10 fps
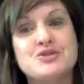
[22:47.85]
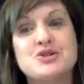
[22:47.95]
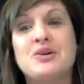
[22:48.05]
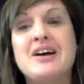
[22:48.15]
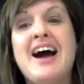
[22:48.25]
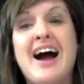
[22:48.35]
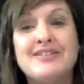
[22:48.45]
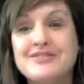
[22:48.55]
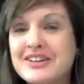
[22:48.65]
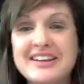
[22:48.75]
so I
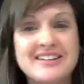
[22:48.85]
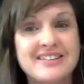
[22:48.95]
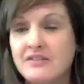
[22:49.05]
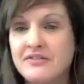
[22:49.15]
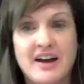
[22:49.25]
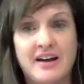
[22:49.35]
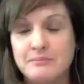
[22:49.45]
really love that